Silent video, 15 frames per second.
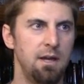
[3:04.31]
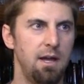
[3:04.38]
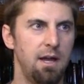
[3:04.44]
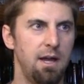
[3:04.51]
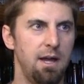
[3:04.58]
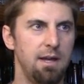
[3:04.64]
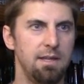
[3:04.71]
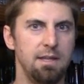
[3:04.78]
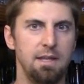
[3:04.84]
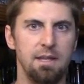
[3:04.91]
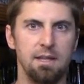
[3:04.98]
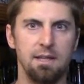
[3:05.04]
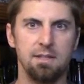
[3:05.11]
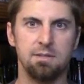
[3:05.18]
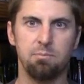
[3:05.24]

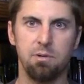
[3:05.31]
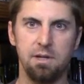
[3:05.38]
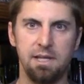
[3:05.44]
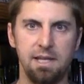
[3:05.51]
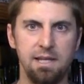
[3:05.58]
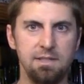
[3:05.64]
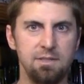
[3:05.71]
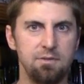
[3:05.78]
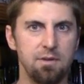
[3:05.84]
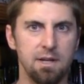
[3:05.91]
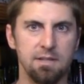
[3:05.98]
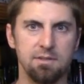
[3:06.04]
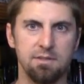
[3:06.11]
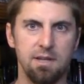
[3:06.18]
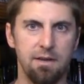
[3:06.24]
It's pretty easy
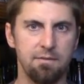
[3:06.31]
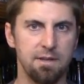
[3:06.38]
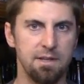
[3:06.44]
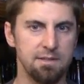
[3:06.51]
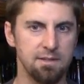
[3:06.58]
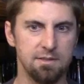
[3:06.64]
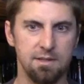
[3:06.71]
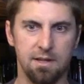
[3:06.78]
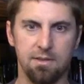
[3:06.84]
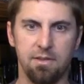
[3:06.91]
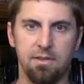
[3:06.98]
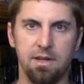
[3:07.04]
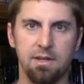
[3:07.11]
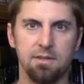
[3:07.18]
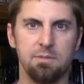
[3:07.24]
drinking stuff because it's not the
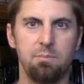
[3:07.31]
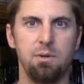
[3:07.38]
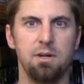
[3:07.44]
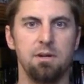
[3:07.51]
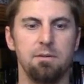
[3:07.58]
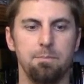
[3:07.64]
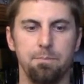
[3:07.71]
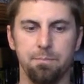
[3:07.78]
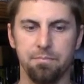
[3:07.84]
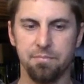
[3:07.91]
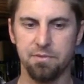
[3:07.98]
thickest beer.